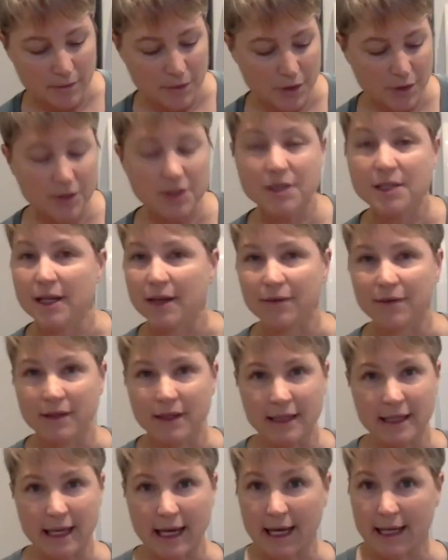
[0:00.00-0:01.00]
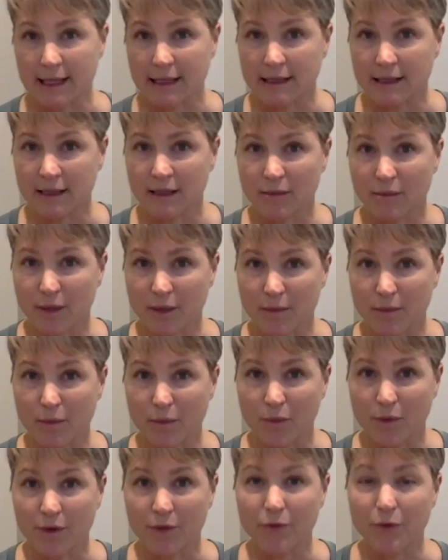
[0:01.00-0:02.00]
You could definitely add a little bit
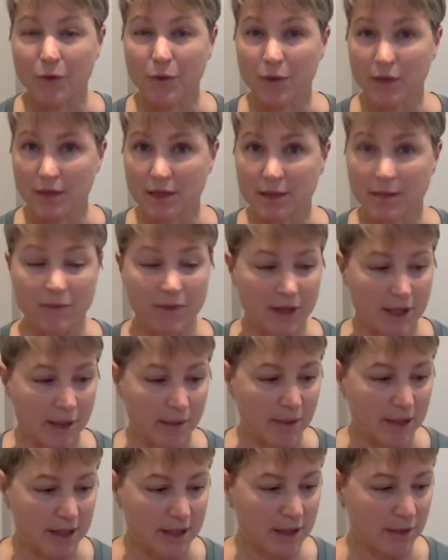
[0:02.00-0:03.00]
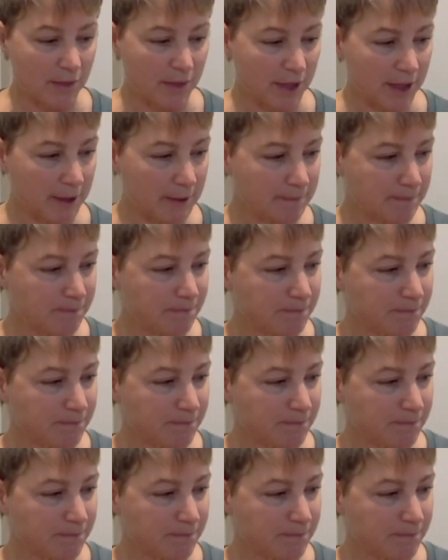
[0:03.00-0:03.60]
more if you want something a bit sweeter.